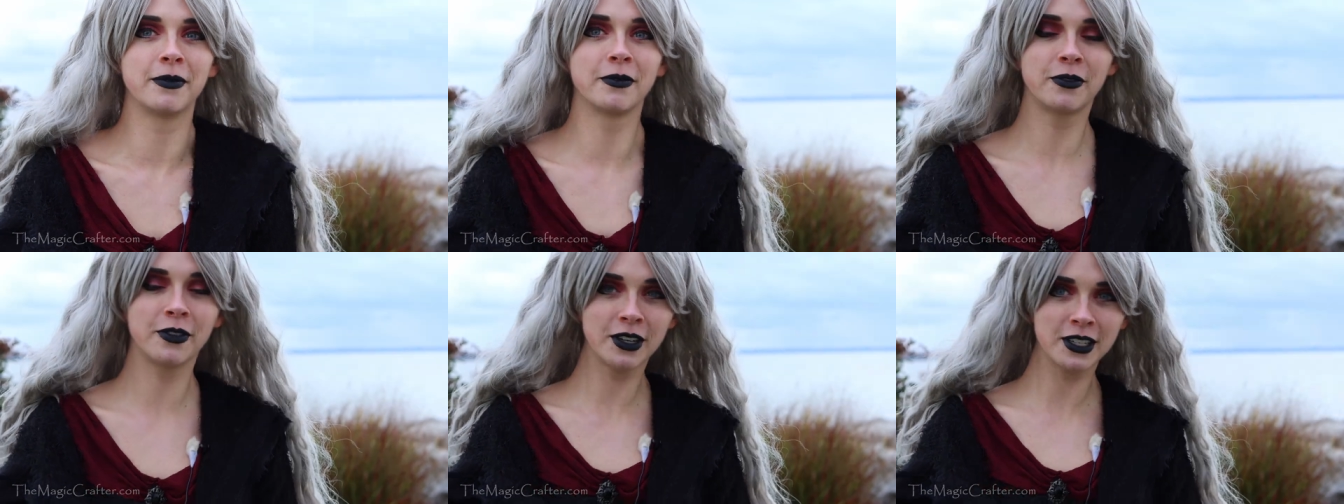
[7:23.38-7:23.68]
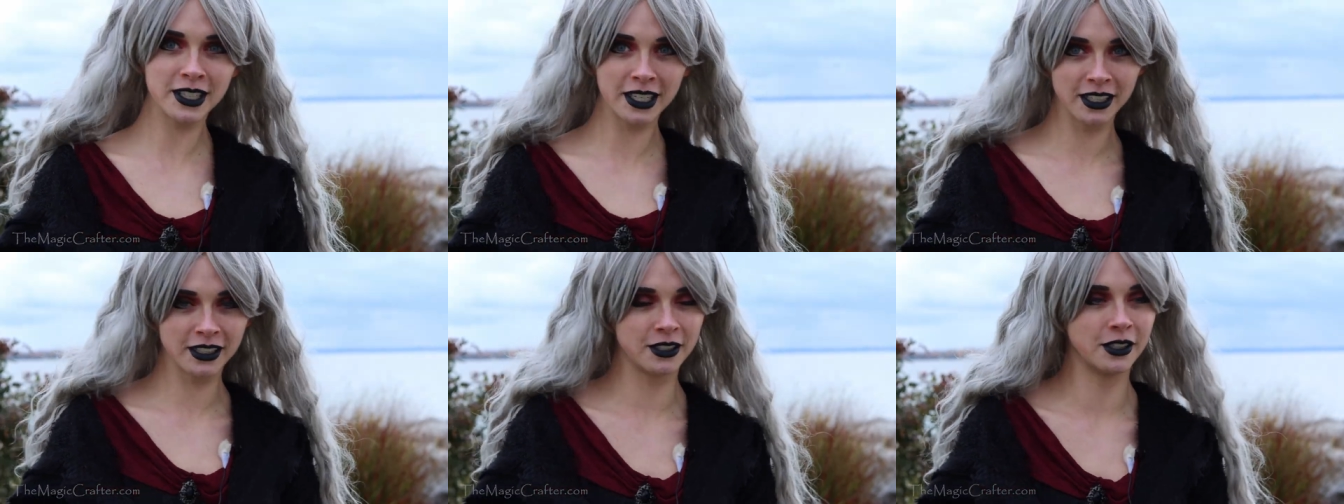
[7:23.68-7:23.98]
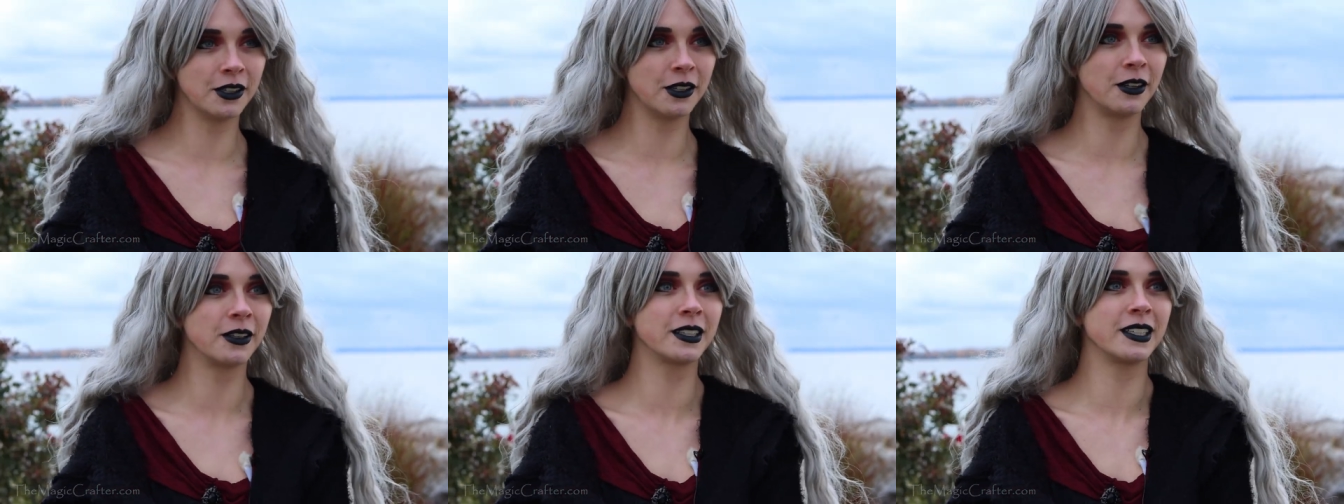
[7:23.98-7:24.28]
I'm freezing
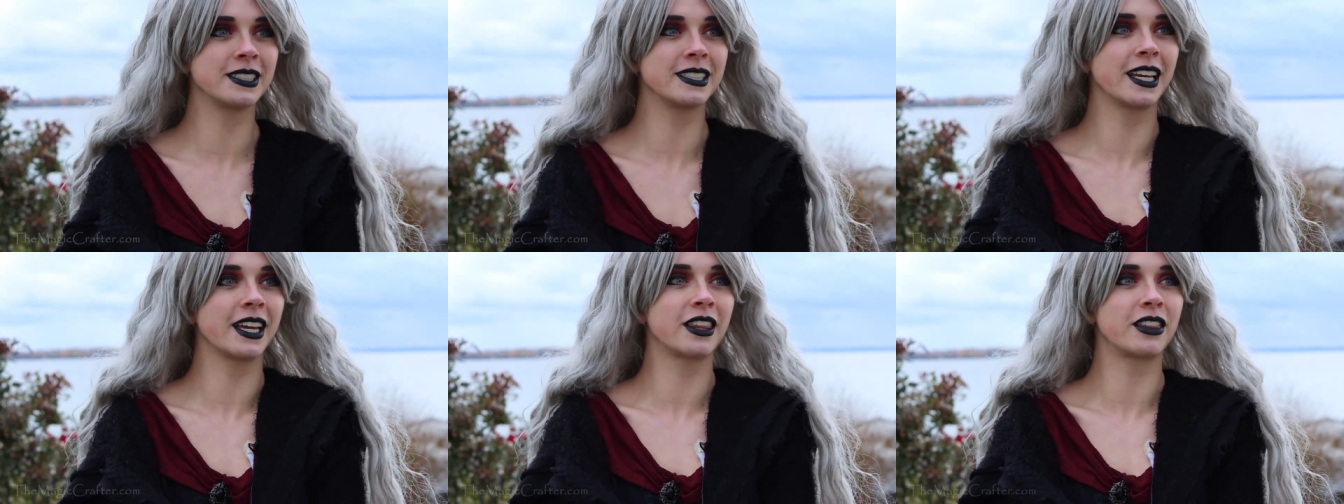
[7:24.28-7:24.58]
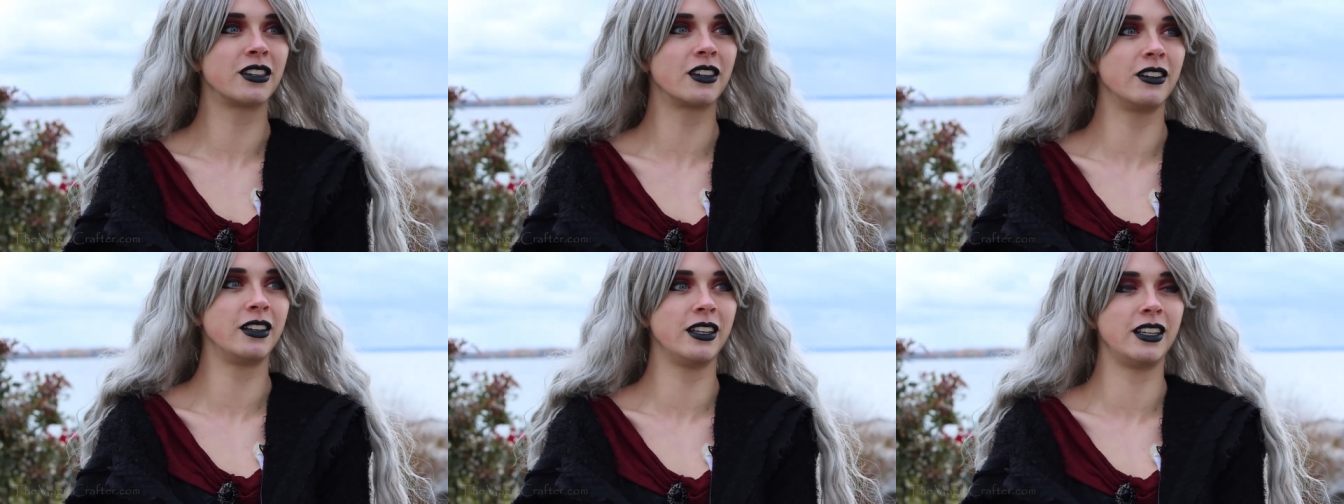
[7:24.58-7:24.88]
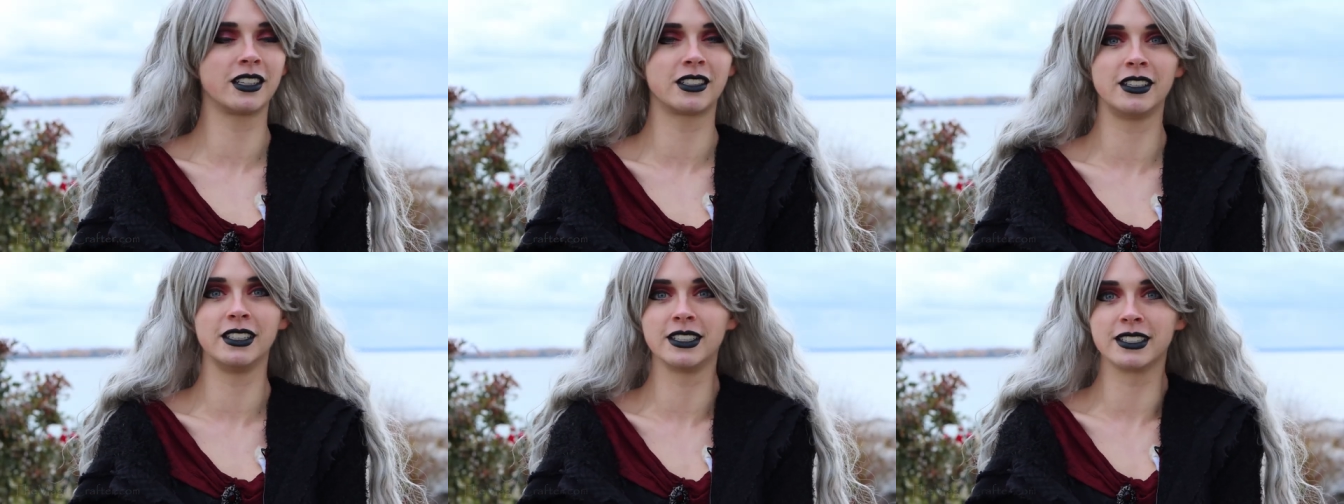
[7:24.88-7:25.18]
cold. It's like 30
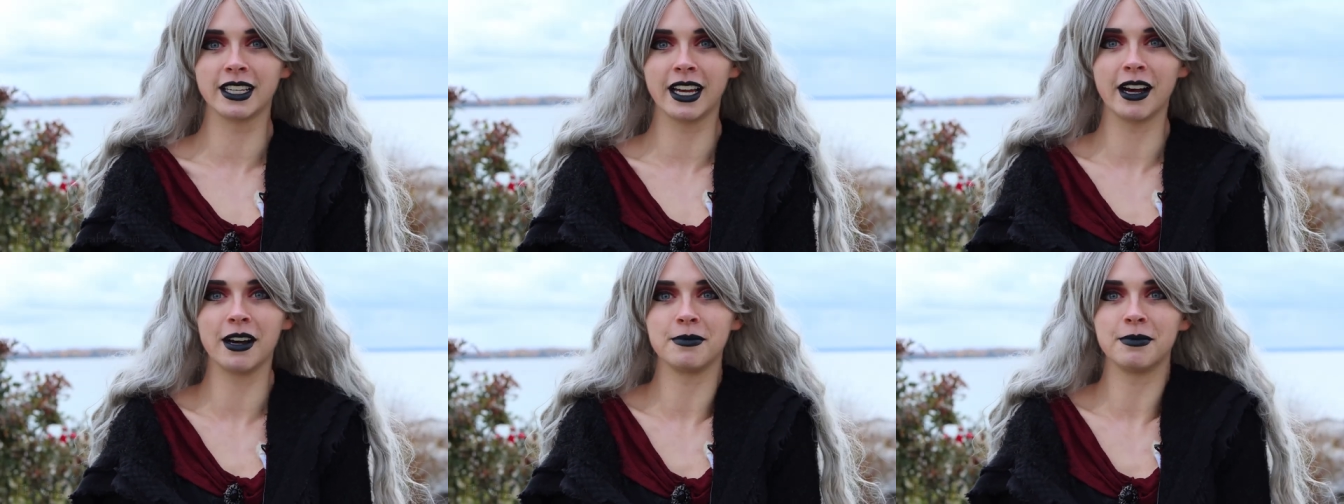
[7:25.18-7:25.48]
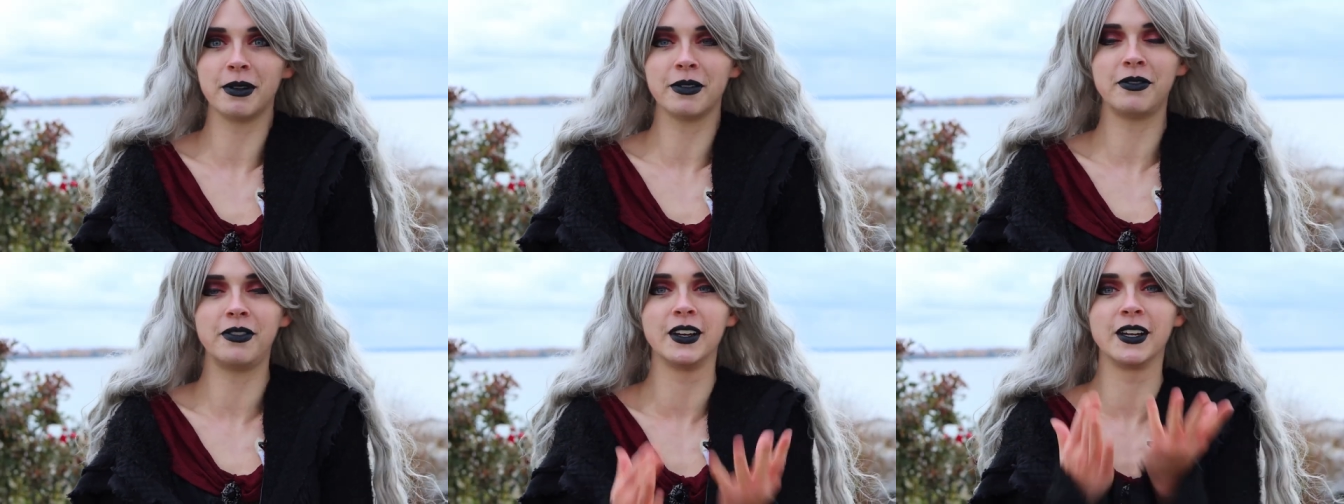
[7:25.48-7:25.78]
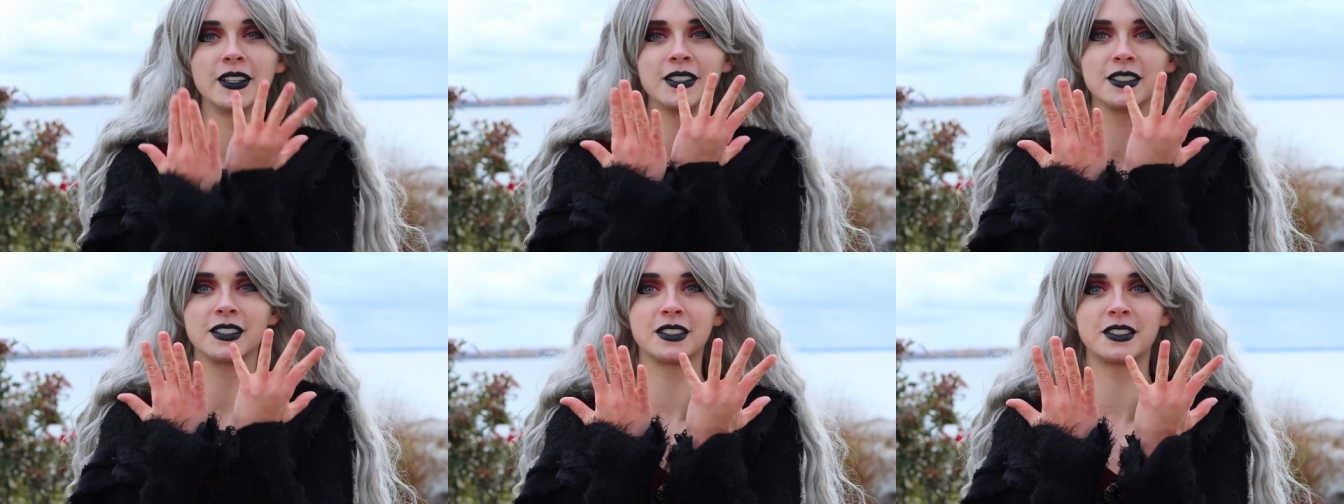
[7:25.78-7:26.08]
degrees out.
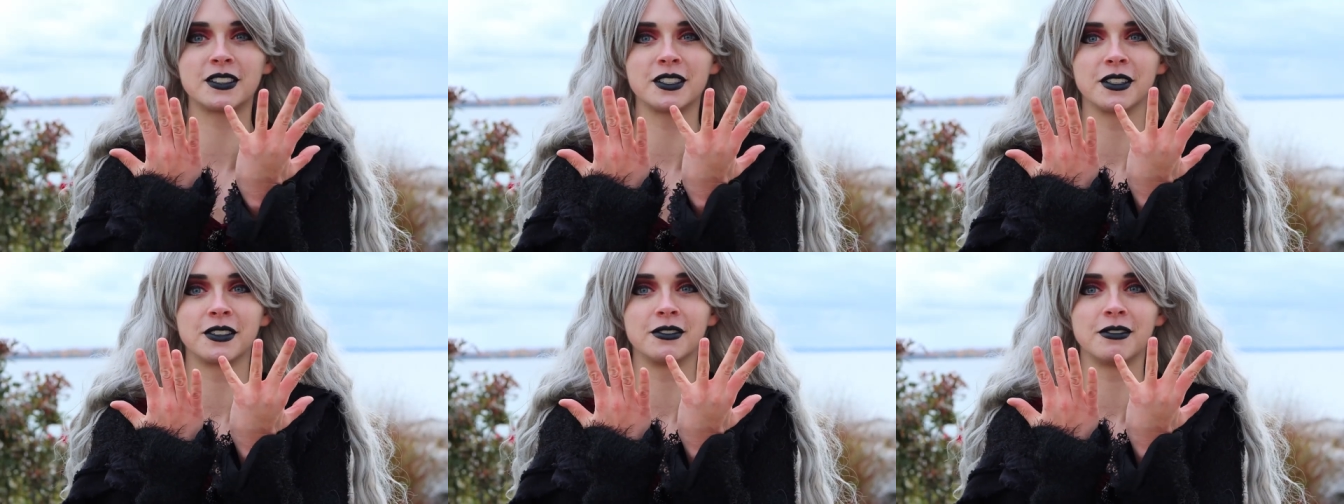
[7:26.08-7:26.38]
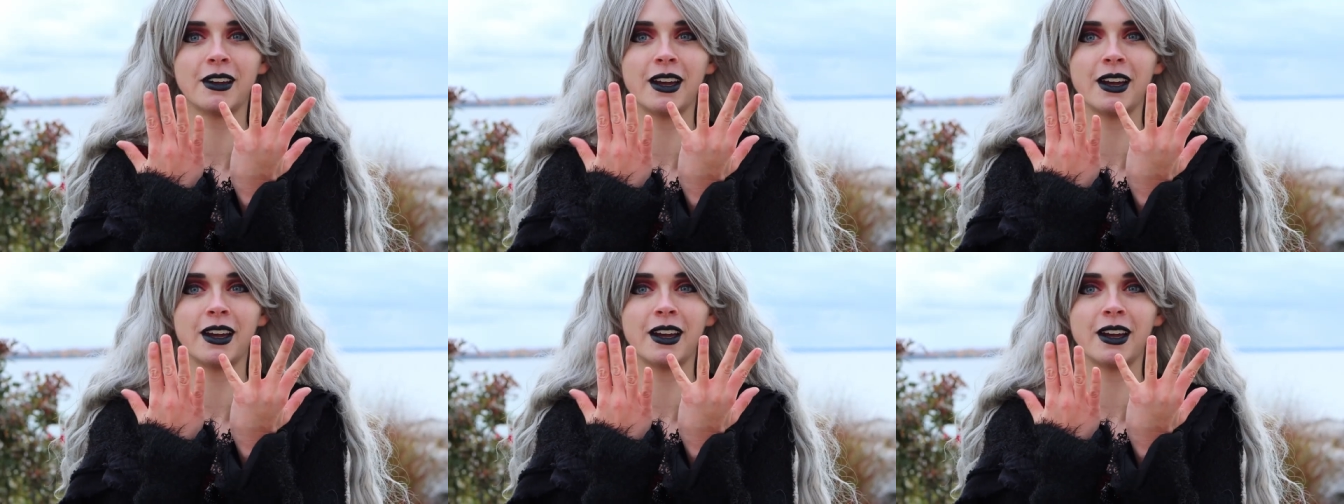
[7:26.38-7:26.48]
Fingers are so